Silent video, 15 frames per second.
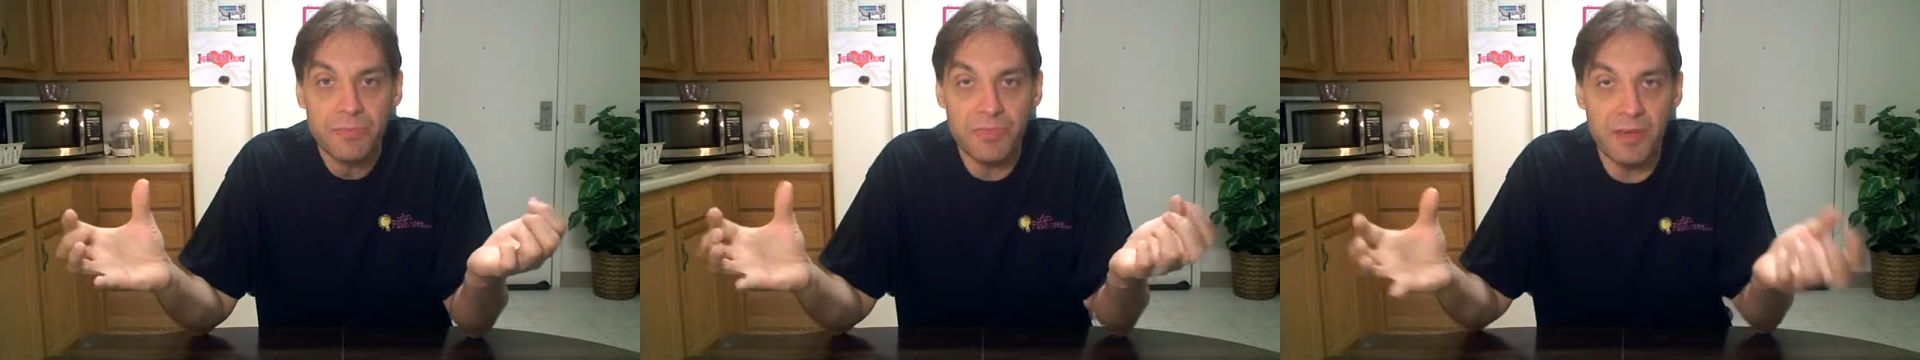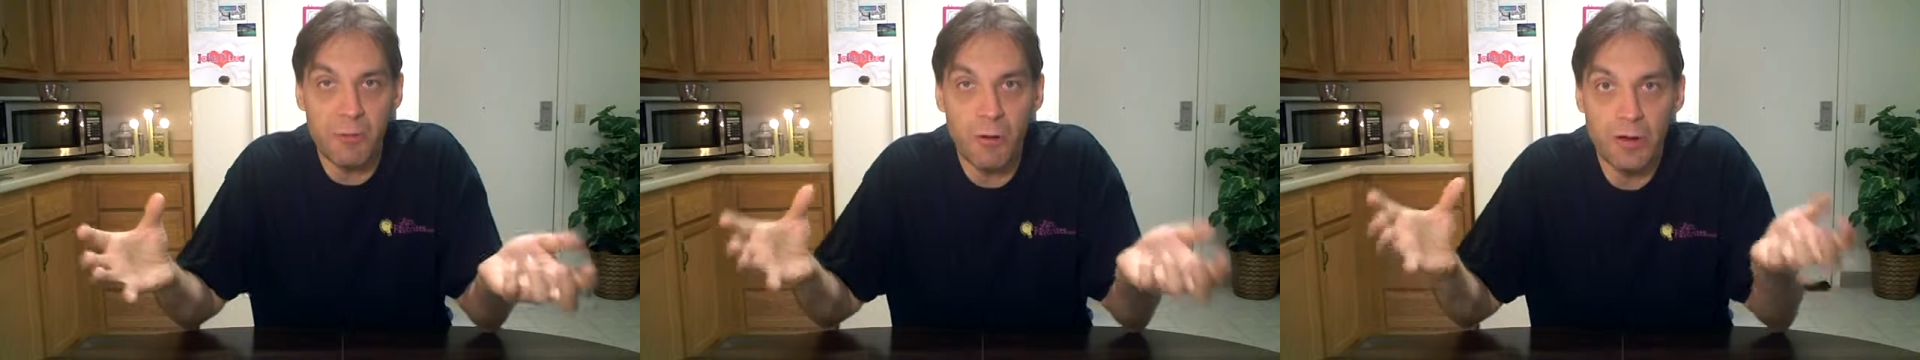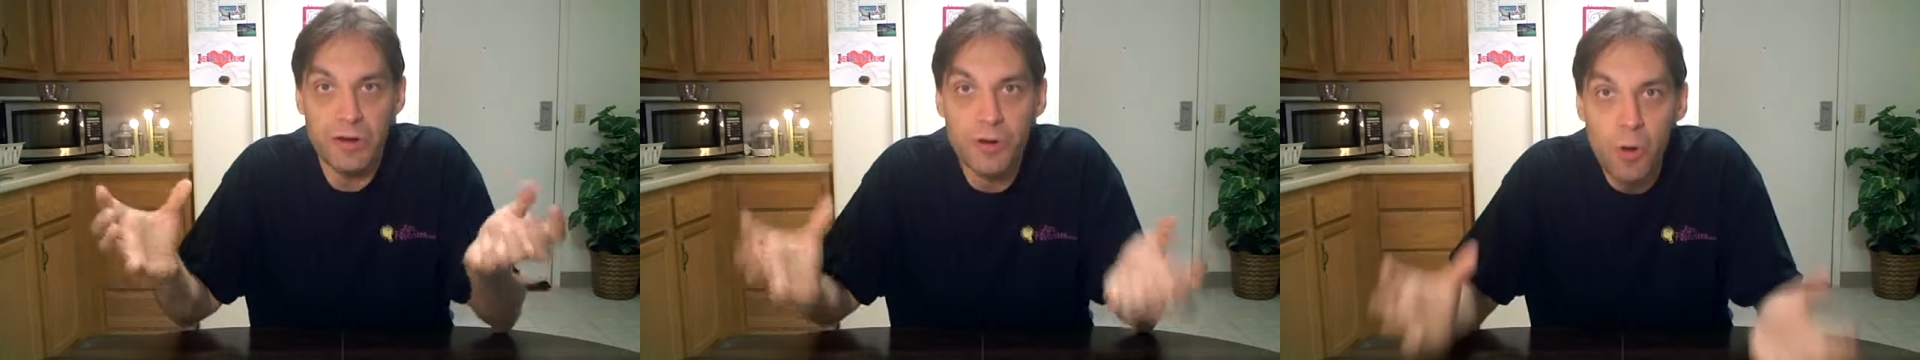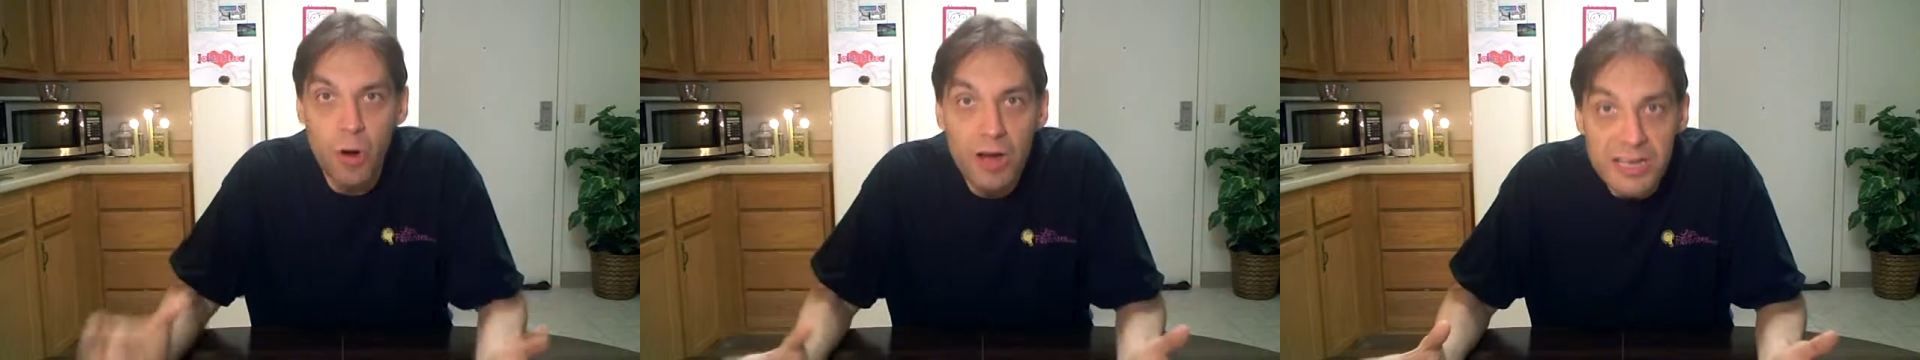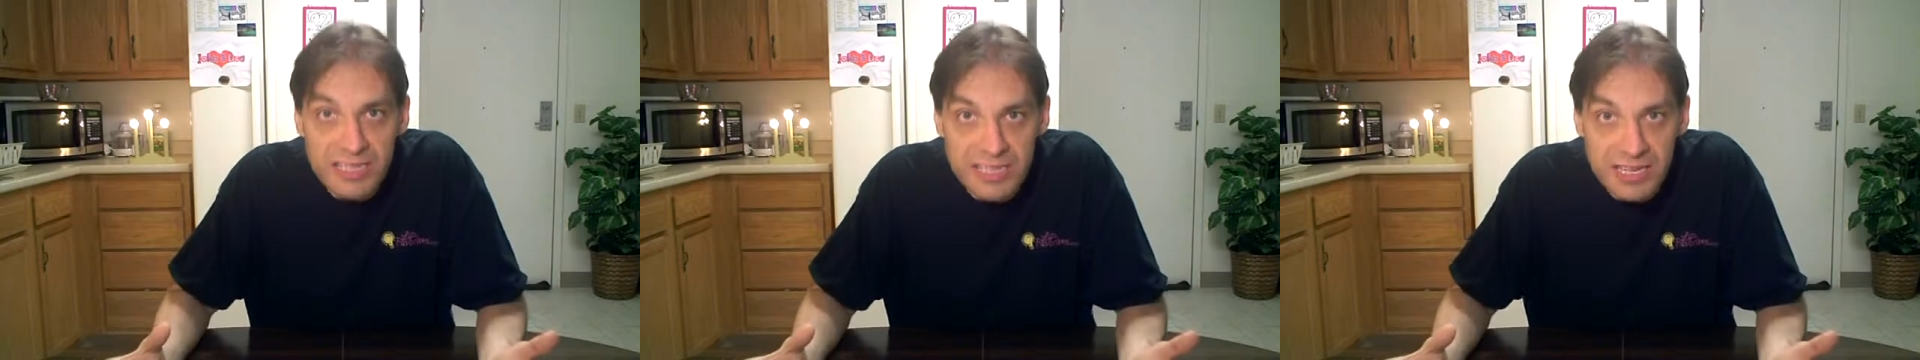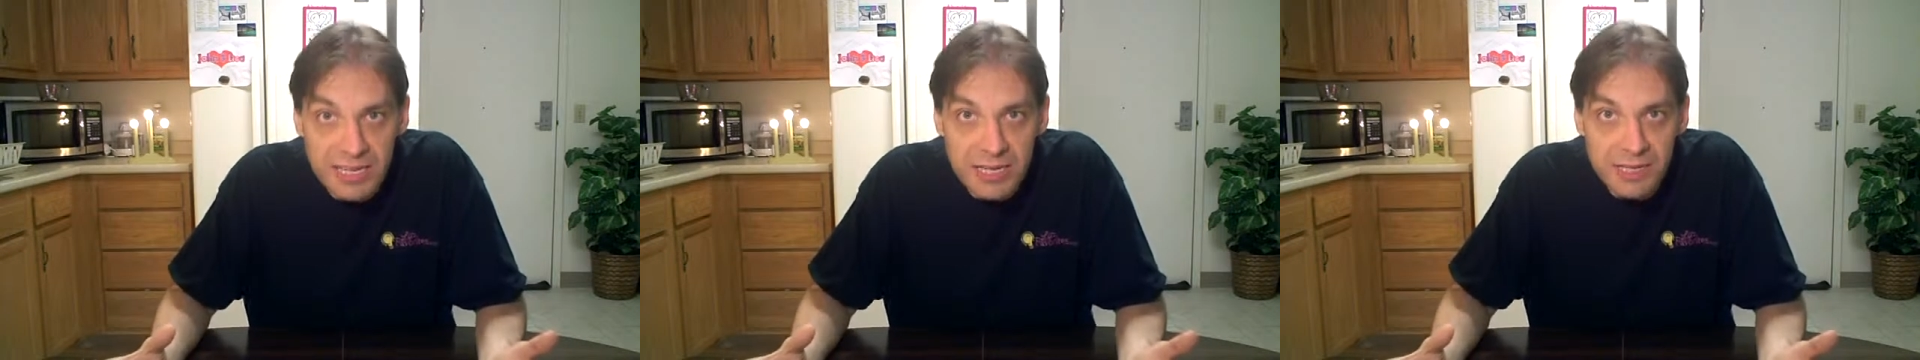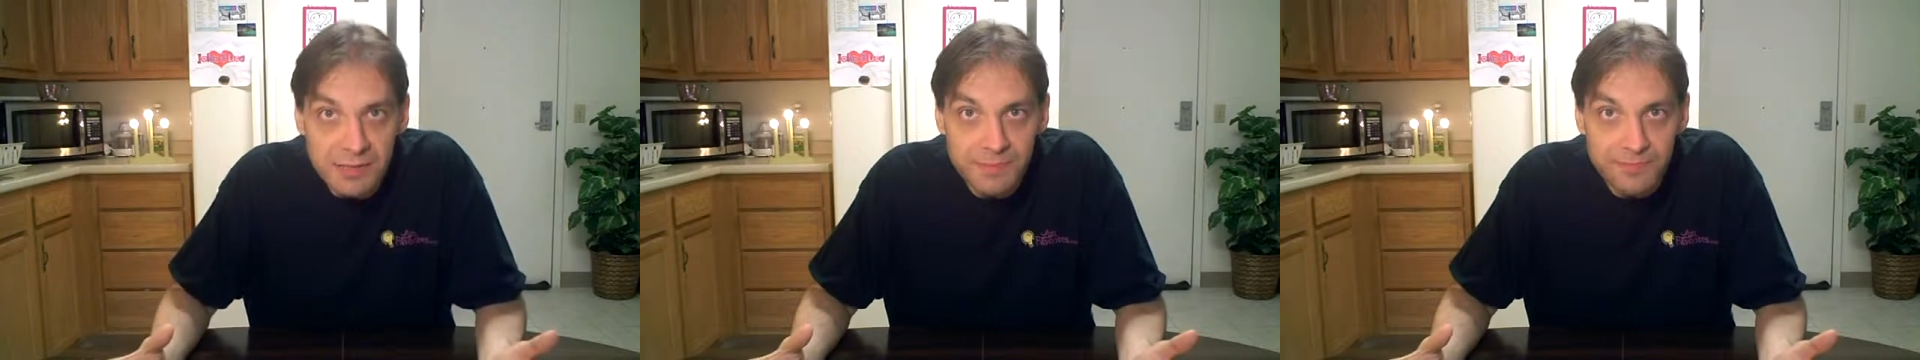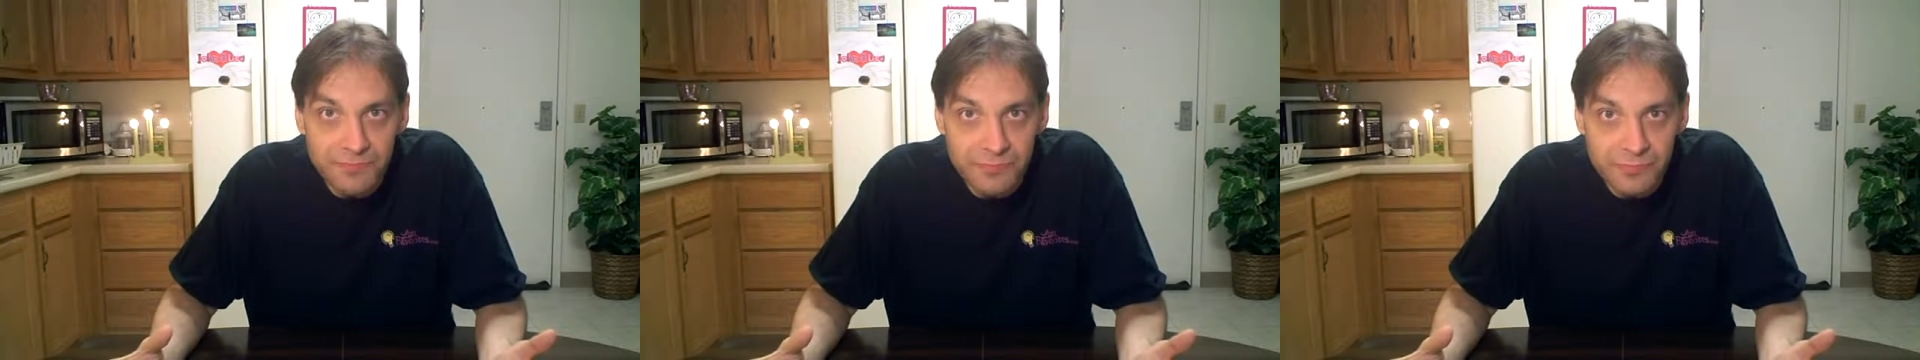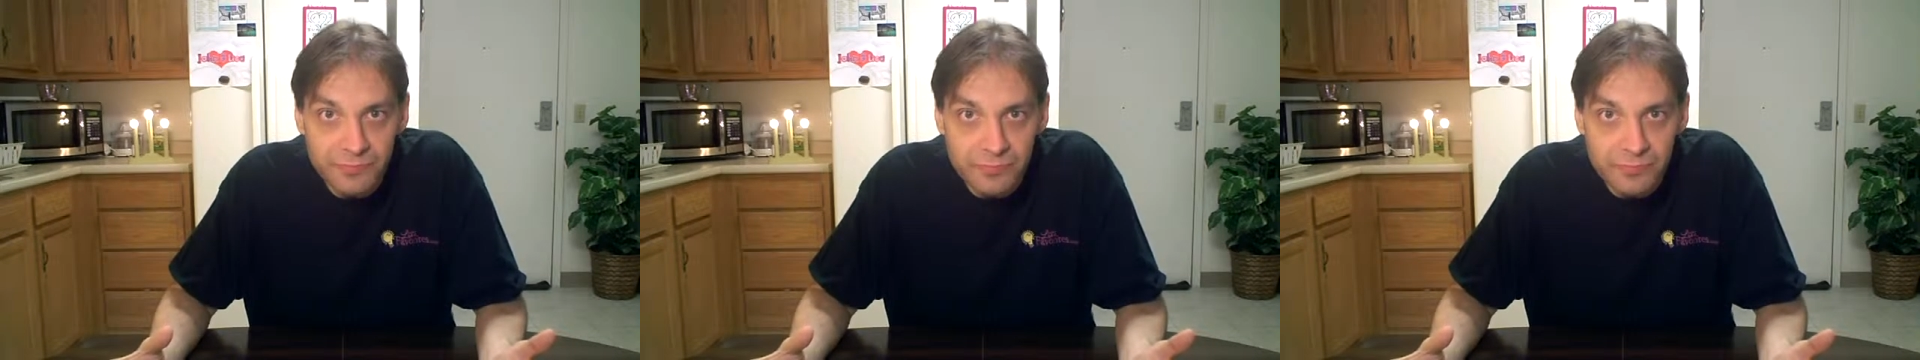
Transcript: They were noisy. Yep.